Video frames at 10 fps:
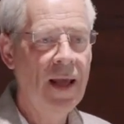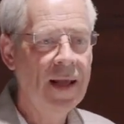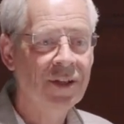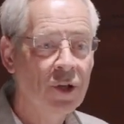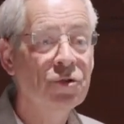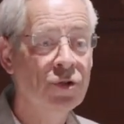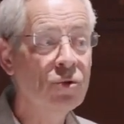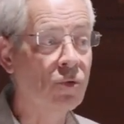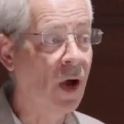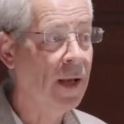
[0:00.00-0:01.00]
it's a good
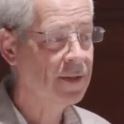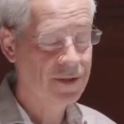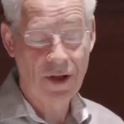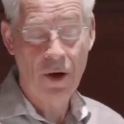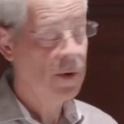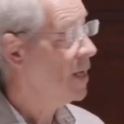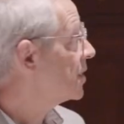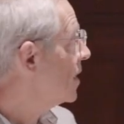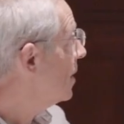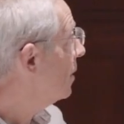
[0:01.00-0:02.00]
tool, right? So
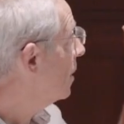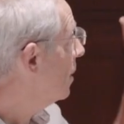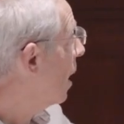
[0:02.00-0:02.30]
it's in